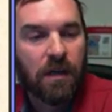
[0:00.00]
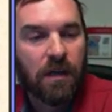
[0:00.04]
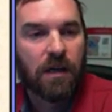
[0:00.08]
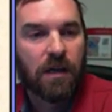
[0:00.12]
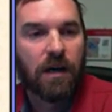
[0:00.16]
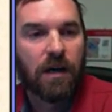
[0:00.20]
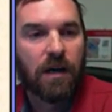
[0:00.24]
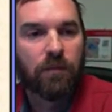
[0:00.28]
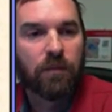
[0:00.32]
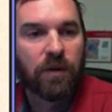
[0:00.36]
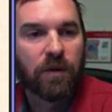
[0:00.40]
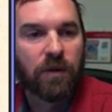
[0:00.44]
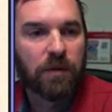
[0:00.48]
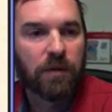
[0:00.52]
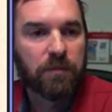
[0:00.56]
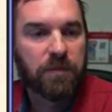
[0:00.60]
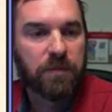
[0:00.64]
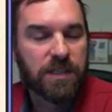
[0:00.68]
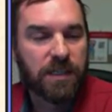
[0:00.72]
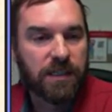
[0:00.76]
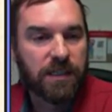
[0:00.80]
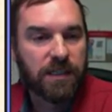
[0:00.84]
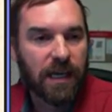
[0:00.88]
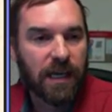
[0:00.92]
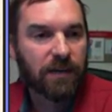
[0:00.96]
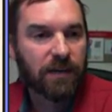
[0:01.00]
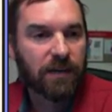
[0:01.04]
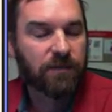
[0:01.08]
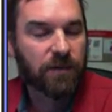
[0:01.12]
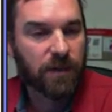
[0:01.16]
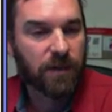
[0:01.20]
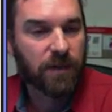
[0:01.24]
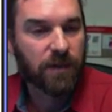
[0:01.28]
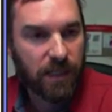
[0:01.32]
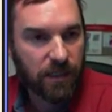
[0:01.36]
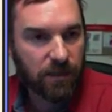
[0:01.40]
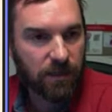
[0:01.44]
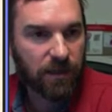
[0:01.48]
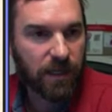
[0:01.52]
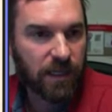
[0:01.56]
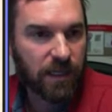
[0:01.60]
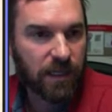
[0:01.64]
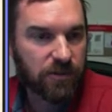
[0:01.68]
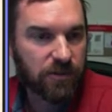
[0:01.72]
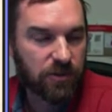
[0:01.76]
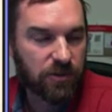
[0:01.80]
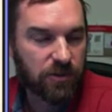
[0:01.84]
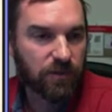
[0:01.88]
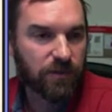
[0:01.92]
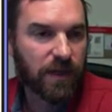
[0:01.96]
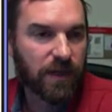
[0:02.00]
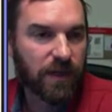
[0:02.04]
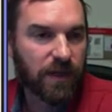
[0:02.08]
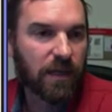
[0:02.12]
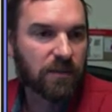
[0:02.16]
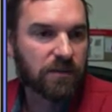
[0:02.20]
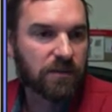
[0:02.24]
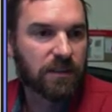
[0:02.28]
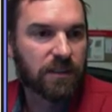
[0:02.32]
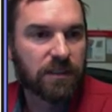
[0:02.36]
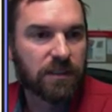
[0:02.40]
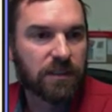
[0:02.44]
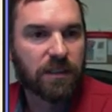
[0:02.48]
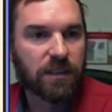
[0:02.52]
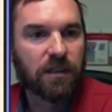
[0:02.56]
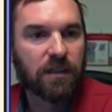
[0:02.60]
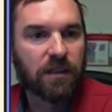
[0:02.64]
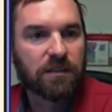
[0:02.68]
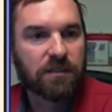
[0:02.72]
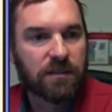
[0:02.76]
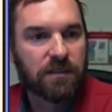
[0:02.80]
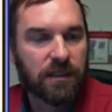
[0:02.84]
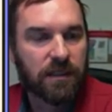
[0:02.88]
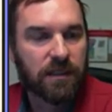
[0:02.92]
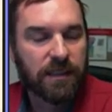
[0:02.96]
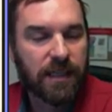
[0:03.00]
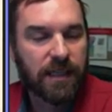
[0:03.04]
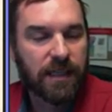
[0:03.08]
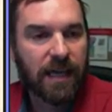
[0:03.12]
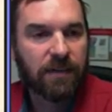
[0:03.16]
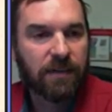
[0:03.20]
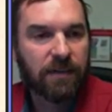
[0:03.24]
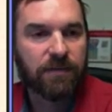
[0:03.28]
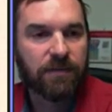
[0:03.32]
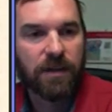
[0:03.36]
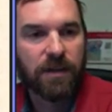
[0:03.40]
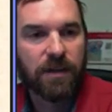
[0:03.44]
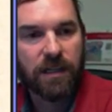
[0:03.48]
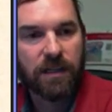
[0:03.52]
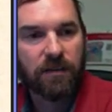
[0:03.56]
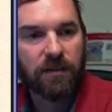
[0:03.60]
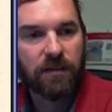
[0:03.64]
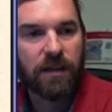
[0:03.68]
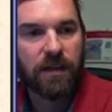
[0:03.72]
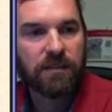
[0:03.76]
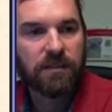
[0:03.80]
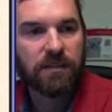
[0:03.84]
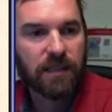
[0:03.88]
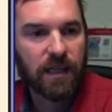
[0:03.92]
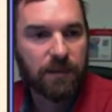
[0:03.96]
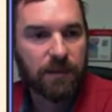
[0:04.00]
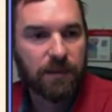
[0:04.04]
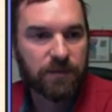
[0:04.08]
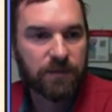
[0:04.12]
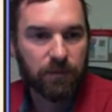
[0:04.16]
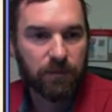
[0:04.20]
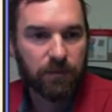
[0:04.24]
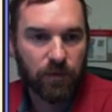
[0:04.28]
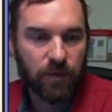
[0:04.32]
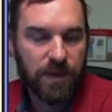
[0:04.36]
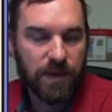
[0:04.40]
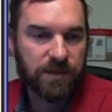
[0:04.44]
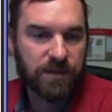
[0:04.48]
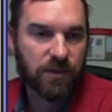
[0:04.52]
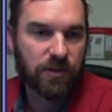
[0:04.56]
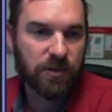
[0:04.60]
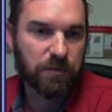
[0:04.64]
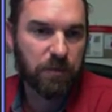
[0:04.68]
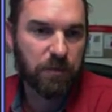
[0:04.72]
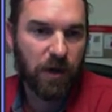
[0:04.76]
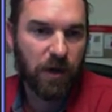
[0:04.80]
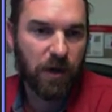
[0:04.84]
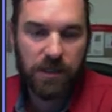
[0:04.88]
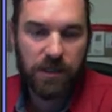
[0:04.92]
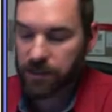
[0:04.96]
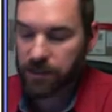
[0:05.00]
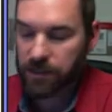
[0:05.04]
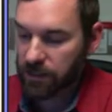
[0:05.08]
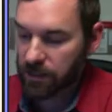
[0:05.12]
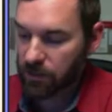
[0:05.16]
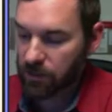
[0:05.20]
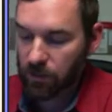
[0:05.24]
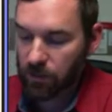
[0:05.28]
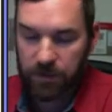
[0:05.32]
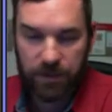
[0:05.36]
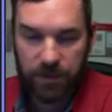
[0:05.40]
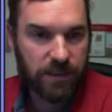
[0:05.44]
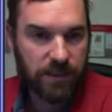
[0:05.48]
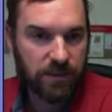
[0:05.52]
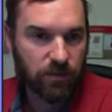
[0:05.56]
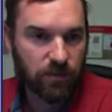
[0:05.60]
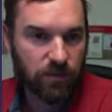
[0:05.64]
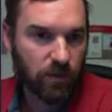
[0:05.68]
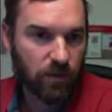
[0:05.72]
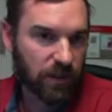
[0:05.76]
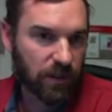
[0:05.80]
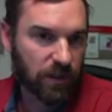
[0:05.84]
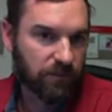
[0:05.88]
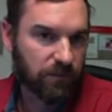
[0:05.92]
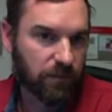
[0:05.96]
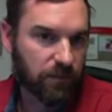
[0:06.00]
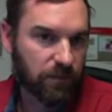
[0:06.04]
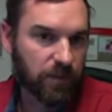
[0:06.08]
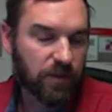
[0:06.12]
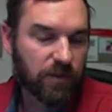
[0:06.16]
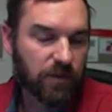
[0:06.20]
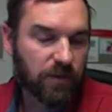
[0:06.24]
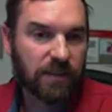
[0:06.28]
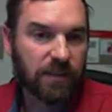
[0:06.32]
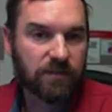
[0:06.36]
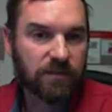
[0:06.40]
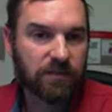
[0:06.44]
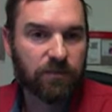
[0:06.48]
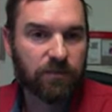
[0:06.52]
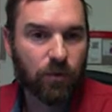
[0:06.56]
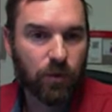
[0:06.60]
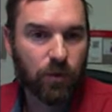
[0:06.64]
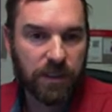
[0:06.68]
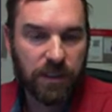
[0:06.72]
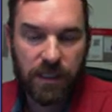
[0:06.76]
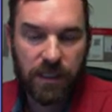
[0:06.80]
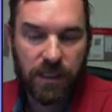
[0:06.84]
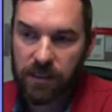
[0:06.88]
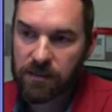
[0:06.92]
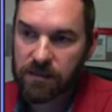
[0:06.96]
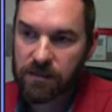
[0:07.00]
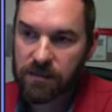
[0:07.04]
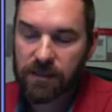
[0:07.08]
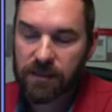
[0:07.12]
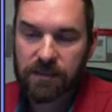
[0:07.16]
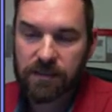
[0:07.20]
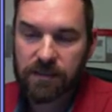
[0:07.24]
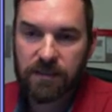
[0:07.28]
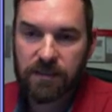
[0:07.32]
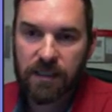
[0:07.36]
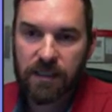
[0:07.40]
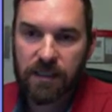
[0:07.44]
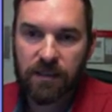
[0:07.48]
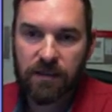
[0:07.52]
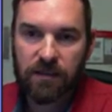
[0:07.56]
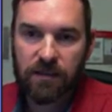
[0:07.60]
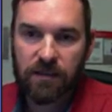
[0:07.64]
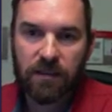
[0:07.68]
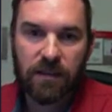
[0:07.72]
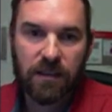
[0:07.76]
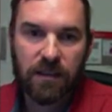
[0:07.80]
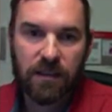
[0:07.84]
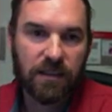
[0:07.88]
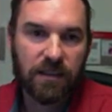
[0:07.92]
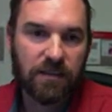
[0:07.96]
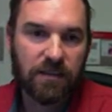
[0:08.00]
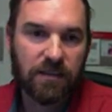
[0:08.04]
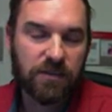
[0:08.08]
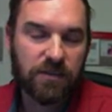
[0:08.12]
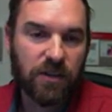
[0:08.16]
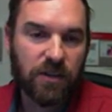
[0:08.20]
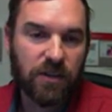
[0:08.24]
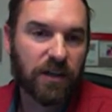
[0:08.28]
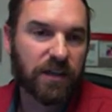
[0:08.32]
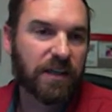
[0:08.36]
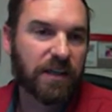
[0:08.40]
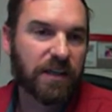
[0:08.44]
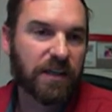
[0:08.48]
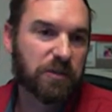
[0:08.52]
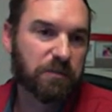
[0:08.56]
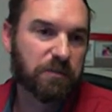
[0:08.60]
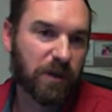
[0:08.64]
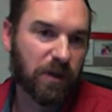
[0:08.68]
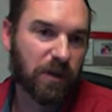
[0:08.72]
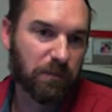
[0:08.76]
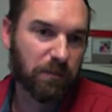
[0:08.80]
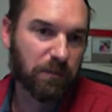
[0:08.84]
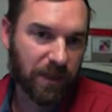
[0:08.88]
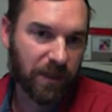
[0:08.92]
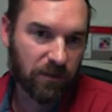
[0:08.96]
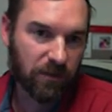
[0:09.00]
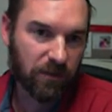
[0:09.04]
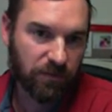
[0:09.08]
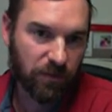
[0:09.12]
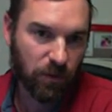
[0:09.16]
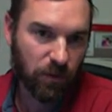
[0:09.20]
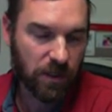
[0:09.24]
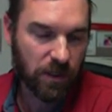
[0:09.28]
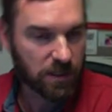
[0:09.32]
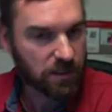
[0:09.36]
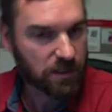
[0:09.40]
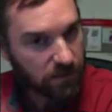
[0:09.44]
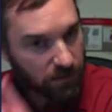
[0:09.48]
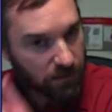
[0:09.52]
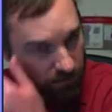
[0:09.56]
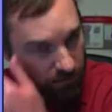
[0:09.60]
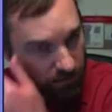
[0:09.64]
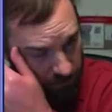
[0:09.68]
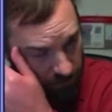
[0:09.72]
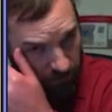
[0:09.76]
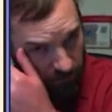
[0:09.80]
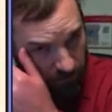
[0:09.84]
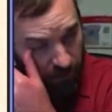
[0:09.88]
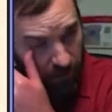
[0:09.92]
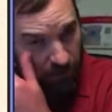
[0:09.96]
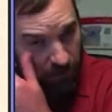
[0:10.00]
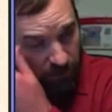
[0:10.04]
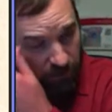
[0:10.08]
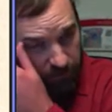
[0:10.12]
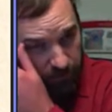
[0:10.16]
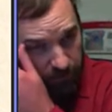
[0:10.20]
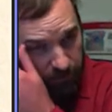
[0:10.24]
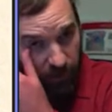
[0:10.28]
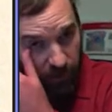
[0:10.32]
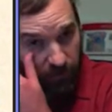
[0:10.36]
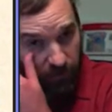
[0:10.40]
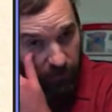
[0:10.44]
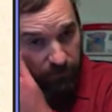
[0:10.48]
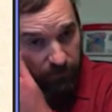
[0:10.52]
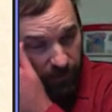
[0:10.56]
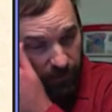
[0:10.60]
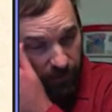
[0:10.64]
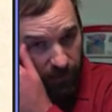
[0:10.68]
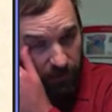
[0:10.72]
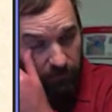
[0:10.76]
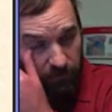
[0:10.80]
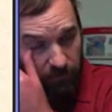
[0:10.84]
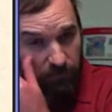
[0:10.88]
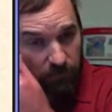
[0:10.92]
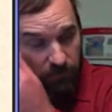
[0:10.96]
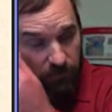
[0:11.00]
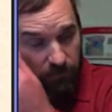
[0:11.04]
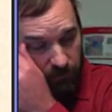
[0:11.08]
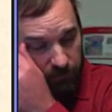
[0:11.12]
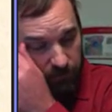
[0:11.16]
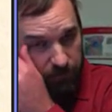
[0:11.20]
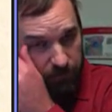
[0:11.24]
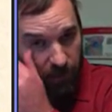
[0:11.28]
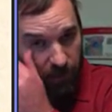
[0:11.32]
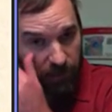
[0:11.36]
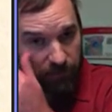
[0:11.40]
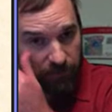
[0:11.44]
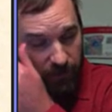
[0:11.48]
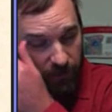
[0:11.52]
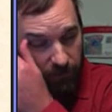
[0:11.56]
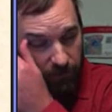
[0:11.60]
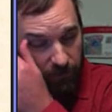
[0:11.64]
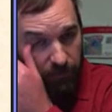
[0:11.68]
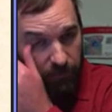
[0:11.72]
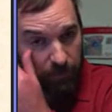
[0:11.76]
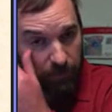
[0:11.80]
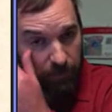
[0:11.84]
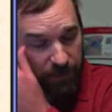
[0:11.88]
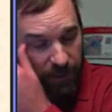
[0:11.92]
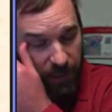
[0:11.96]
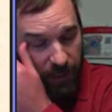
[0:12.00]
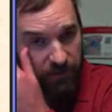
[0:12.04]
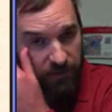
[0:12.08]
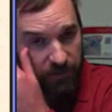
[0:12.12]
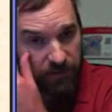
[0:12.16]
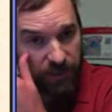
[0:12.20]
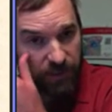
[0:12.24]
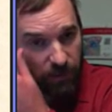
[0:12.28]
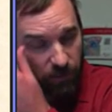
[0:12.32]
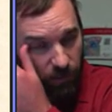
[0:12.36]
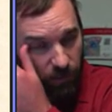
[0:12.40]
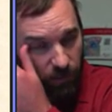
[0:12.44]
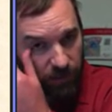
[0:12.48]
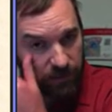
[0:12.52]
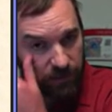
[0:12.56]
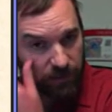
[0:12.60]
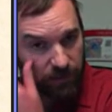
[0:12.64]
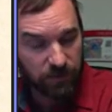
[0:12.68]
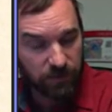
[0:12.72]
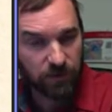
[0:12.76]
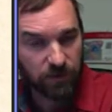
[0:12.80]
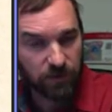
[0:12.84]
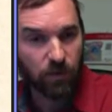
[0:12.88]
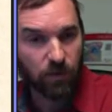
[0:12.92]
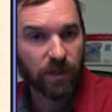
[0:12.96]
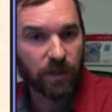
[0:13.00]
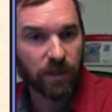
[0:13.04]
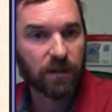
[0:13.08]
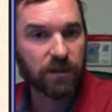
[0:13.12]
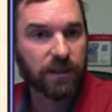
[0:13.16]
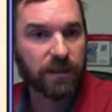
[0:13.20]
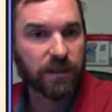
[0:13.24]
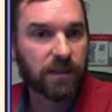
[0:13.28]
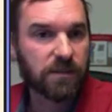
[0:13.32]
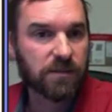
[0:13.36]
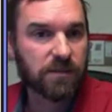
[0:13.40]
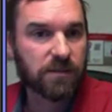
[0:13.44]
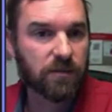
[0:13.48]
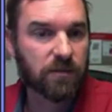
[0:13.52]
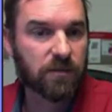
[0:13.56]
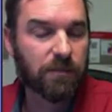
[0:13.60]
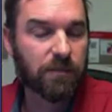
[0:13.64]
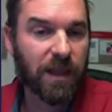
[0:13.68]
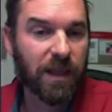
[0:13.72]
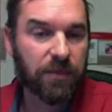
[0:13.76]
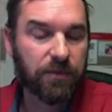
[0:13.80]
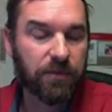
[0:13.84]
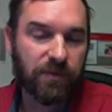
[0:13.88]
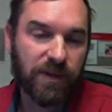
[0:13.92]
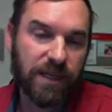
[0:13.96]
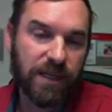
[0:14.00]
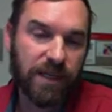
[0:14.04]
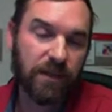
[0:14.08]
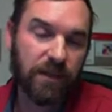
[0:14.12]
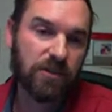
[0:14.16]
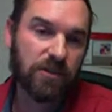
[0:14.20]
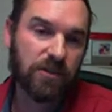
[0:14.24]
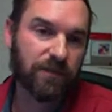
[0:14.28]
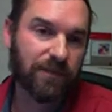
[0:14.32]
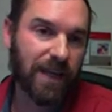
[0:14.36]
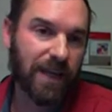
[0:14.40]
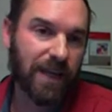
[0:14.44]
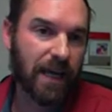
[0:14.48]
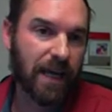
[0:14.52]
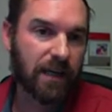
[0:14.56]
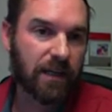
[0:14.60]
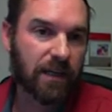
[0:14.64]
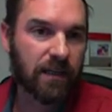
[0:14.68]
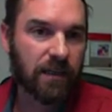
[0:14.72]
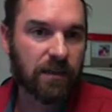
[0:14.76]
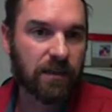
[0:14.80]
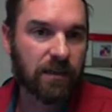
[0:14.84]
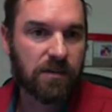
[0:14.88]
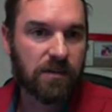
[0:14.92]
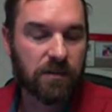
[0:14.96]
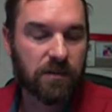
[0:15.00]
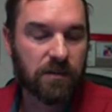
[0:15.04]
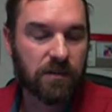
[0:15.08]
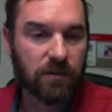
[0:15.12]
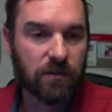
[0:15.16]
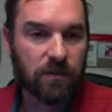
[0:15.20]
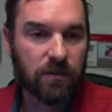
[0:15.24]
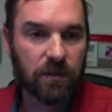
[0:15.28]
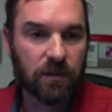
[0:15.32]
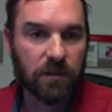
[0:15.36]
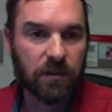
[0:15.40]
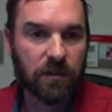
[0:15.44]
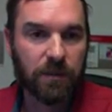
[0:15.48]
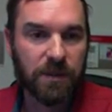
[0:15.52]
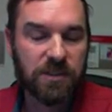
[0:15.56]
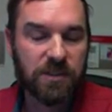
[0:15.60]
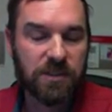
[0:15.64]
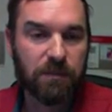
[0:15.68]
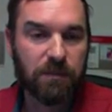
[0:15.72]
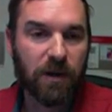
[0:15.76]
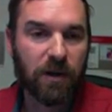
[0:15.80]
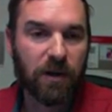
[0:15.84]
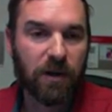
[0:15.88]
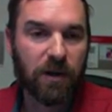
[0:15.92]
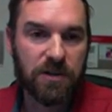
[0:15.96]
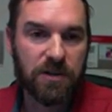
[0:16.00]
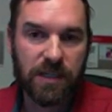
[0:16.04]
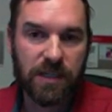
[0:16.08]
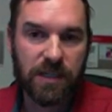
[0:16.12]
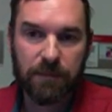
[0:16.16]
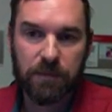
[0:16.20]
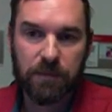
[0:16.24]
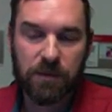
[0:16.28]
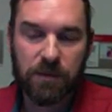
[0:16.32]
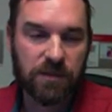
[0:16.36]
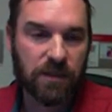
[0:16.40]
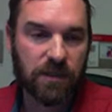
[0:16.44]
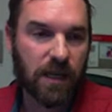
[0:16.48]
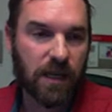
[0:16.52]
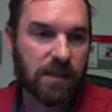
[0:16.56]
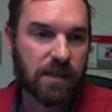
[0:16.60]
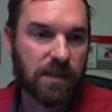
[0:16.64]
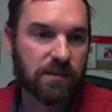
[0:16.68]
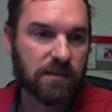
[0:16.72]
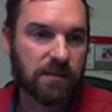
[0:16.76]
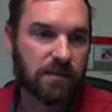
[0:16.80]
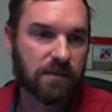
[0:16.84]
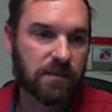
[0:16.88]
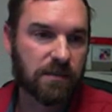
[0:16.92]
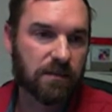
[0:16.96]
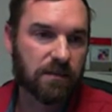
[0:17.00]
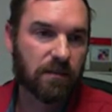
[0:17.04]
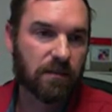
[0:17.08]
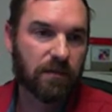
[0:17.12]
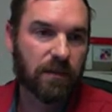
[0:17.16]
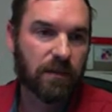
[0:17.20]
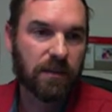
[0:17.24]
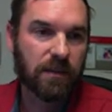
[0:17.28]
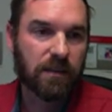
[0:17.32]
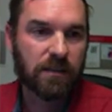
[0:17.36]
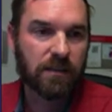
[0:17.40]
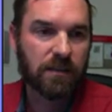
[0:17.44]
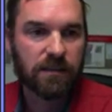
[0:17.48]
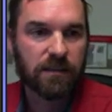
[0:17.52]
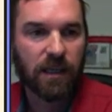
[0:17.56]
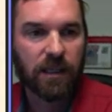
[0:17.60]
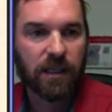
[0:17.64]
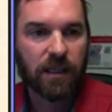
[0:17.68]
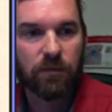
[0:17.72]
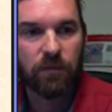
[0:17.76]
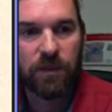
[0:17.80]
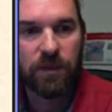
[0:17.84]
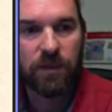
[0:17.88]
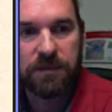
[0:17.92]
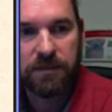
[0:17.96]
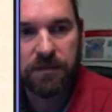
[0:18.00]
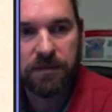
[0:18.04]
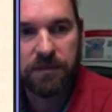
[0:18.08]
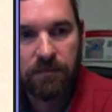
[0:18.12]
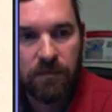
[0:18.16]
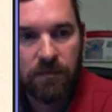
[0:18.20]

Uh, we're going to present data for neonates, juveniles, and adults. And the data for neonates comes from a research project in Northeast Oregon from 2014 and 16 and Starkey Experimental Forest. It's part of uh, part of a, a PhD work that was going on there. So about three years of data here. So a little bit smaller sample sizes than these other ones.